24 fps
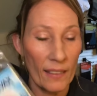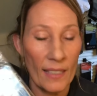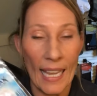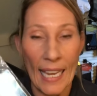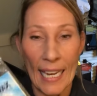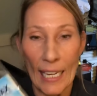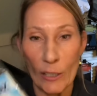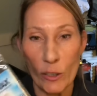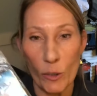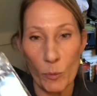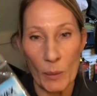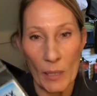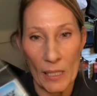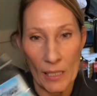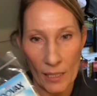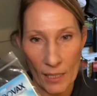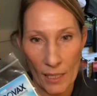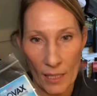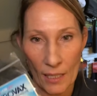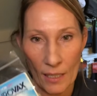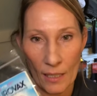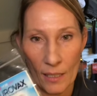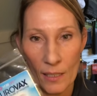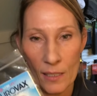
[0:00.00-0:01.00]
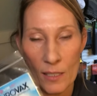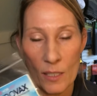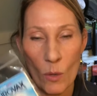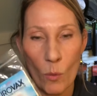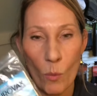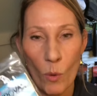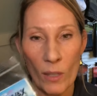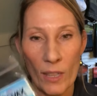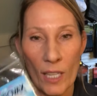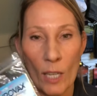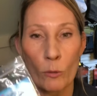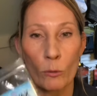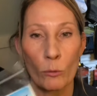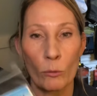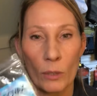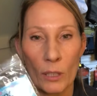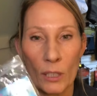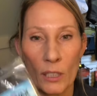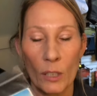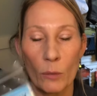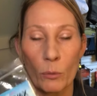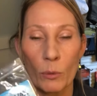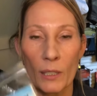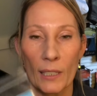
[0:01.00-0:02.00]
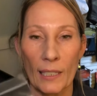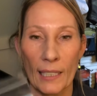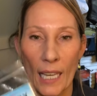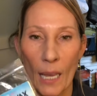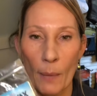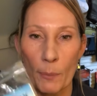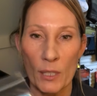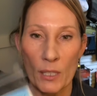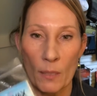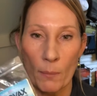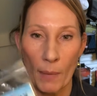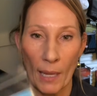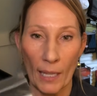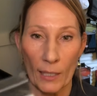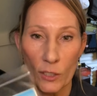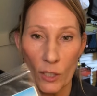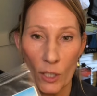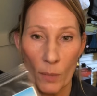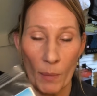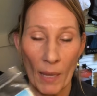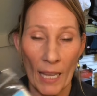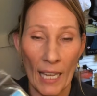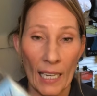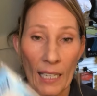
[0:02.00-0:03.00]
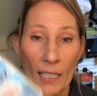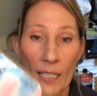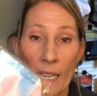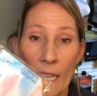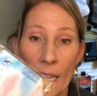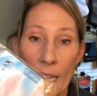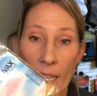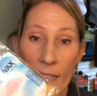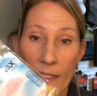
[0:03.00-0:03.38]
The HPT is the one that really, really helps to manage the pain.